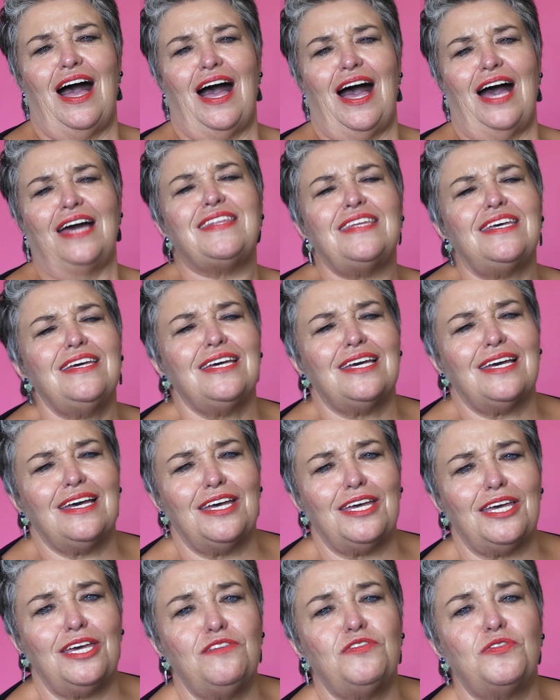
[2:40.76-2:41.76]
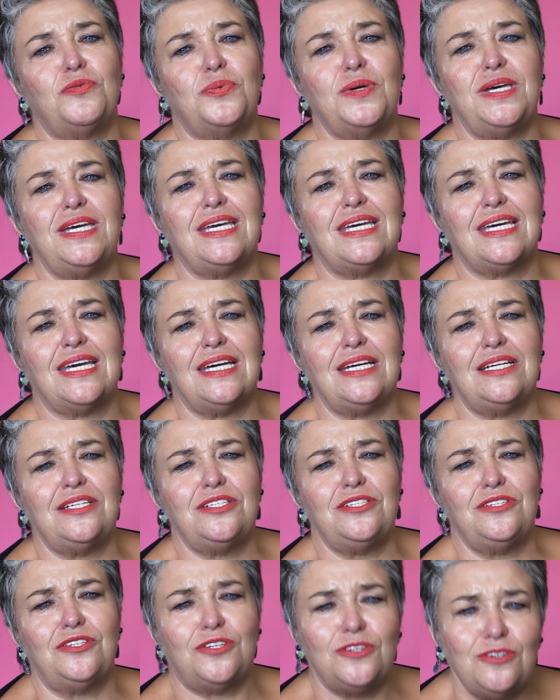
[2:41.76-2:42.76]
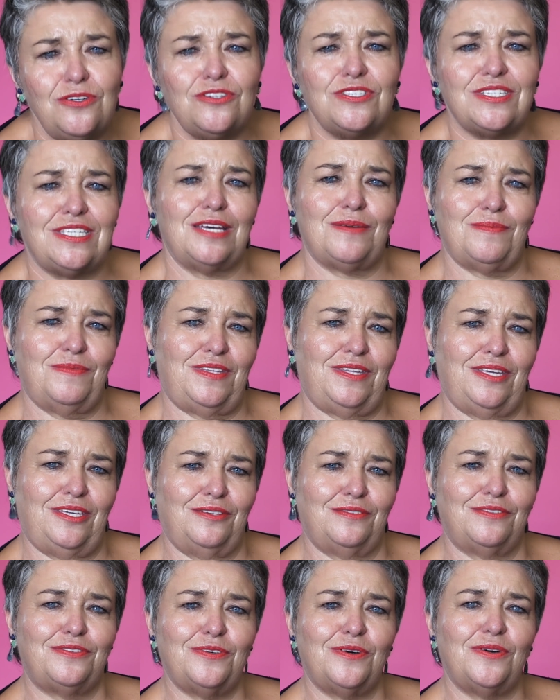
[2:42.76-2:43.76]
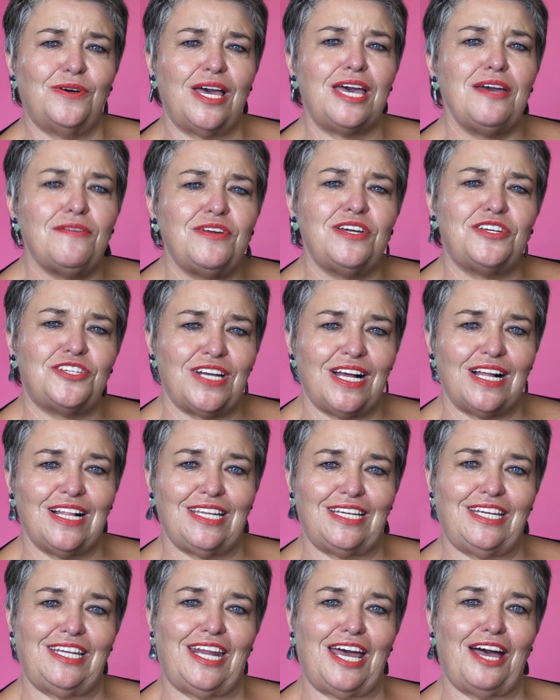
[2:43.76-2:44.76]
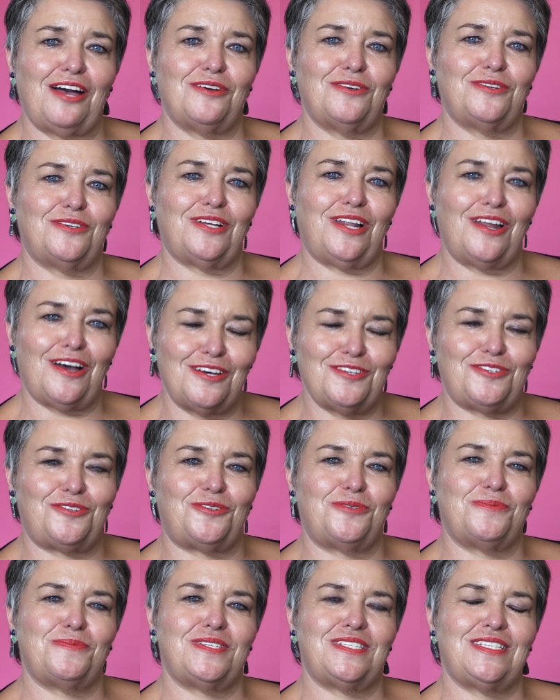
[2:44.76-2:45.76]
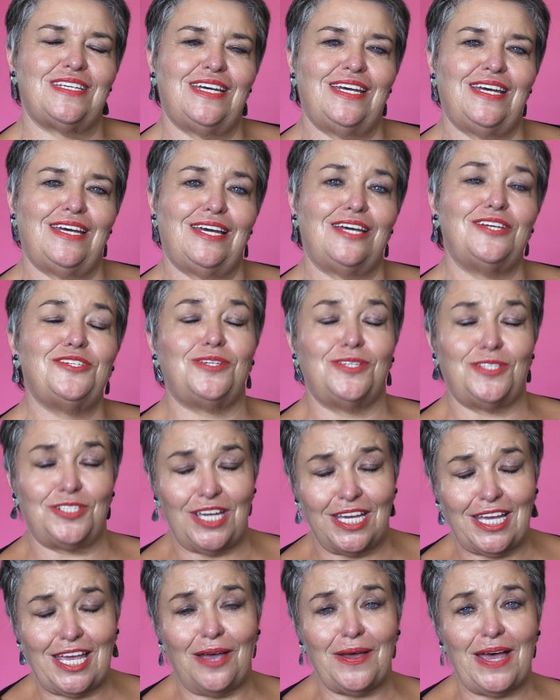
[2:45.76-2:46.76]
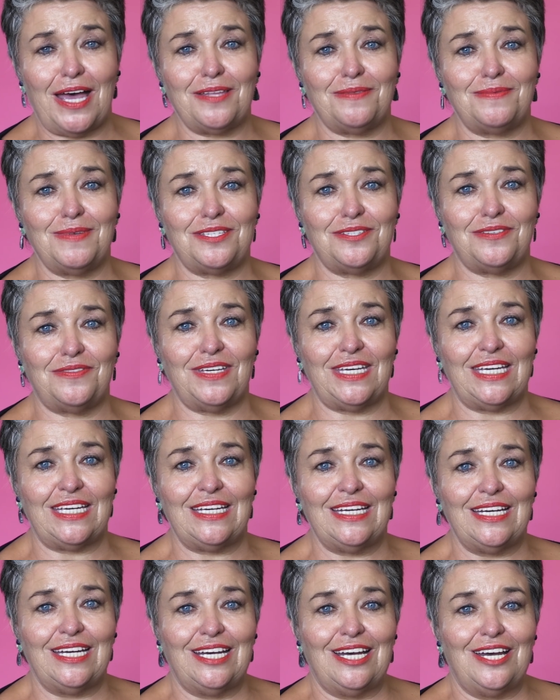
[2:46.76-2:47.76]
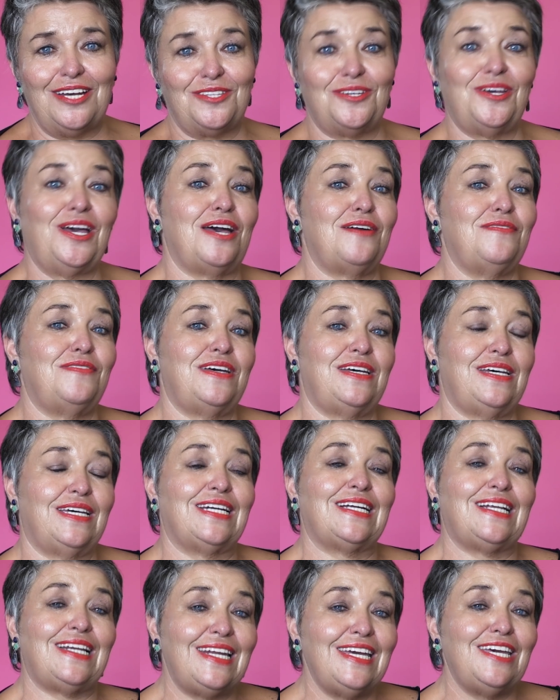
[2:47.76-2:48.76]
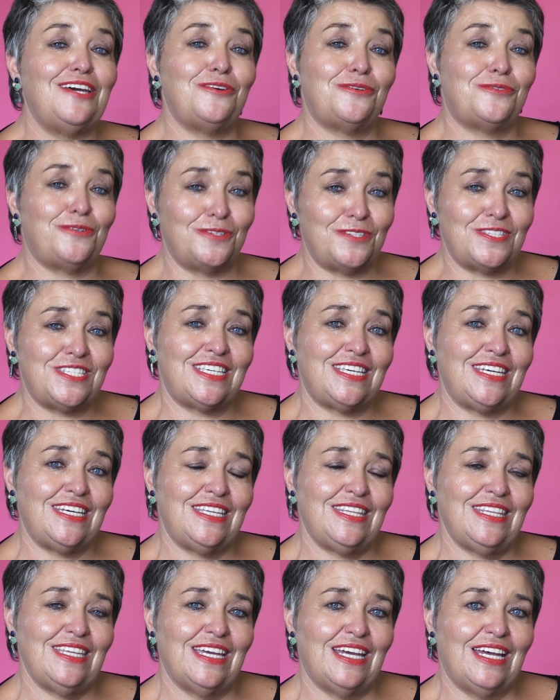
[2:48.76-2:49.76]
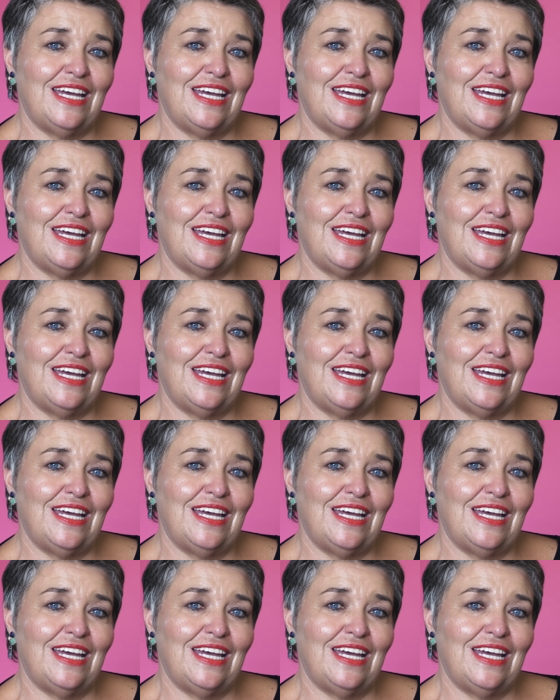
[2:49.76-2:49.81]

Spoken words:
I think if we can do something for every child in our classrooms, is to check our atmosphere, to have a clear routine,